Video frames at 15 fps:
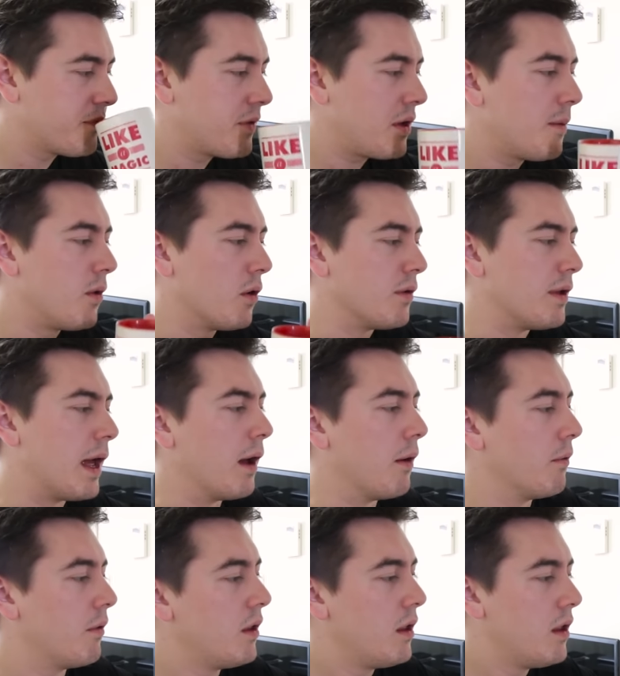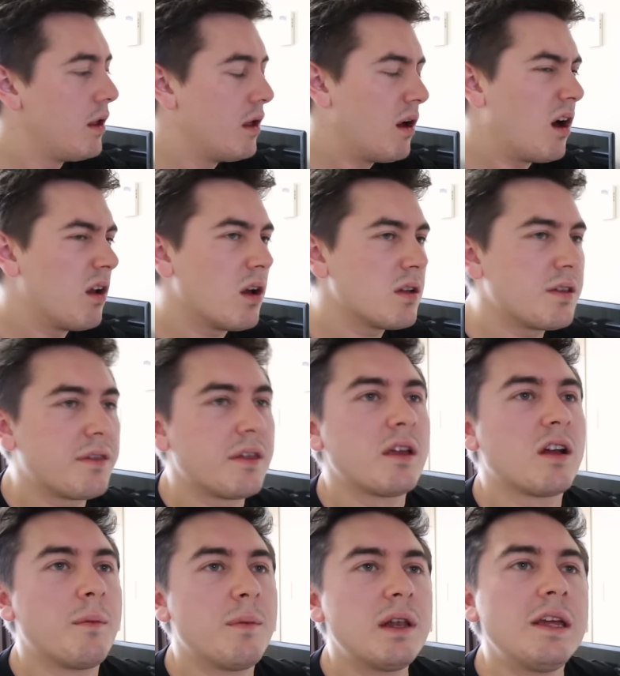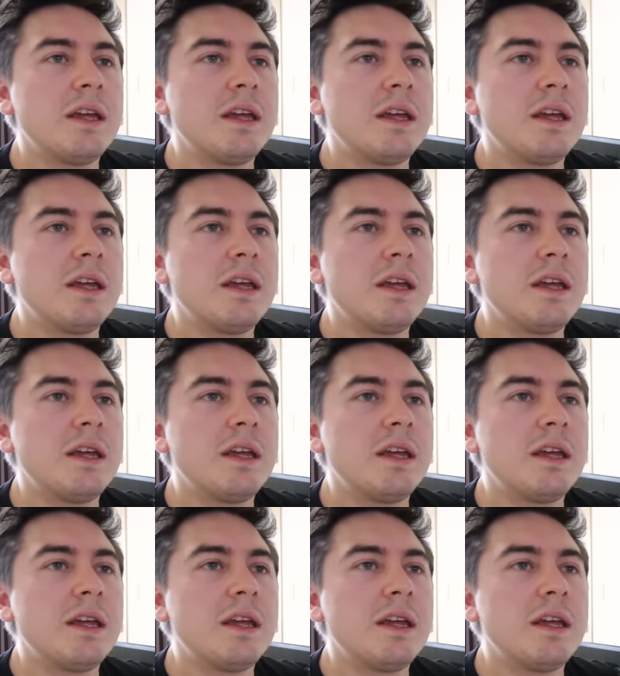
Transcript: come on now. I like to think I'm at